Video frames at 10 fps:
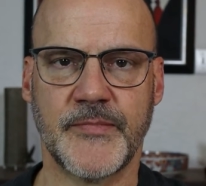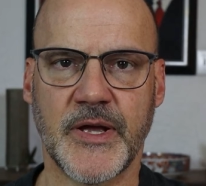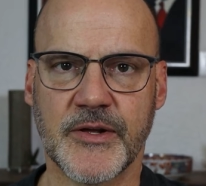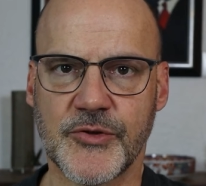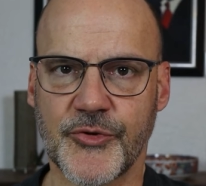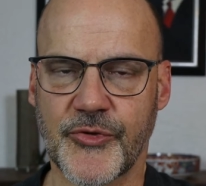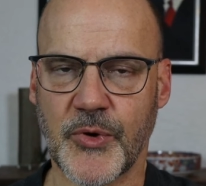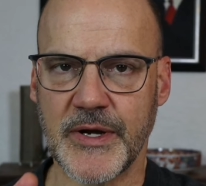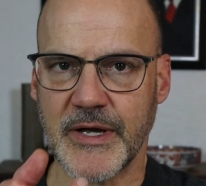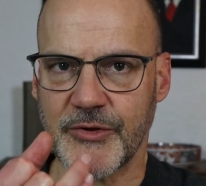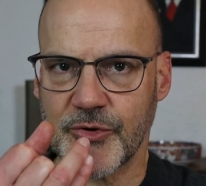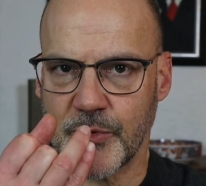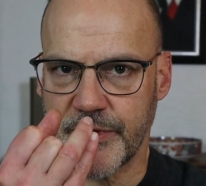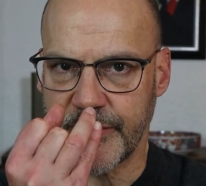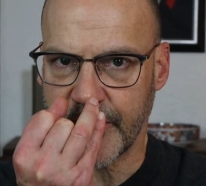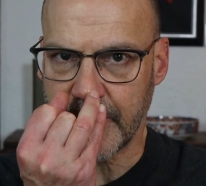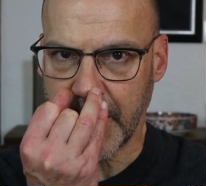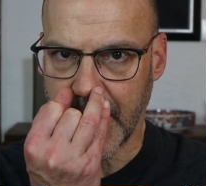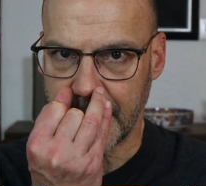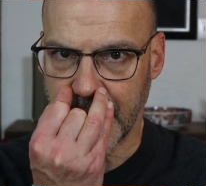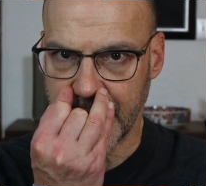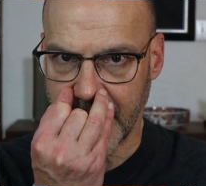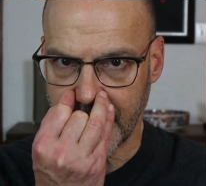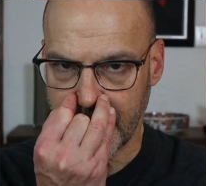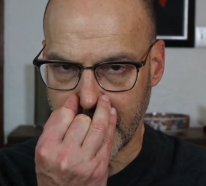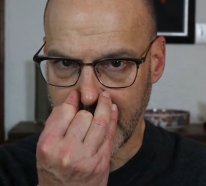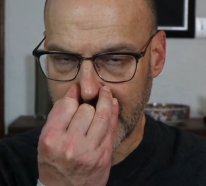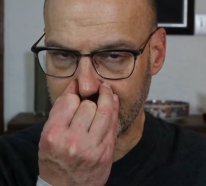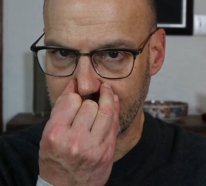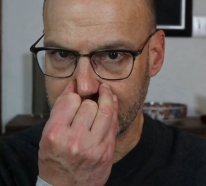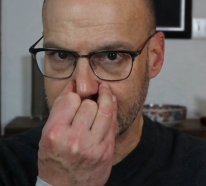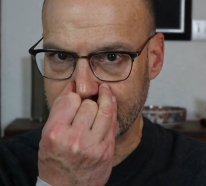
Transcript: and close the right nostril with the thumb and inhale through the left.